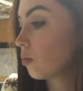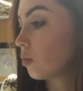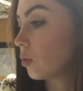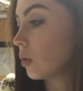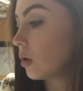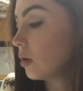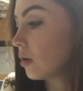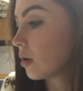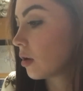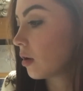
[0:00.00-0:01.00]
rule
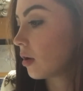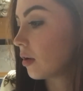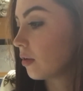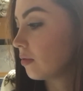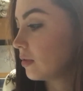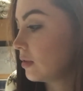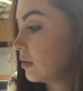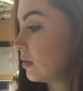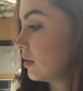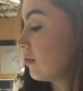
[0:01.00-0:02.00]
of
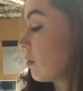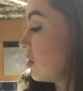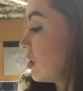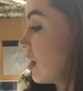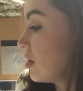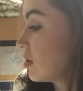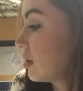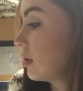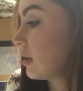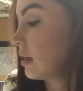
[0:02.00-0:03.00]
differentiation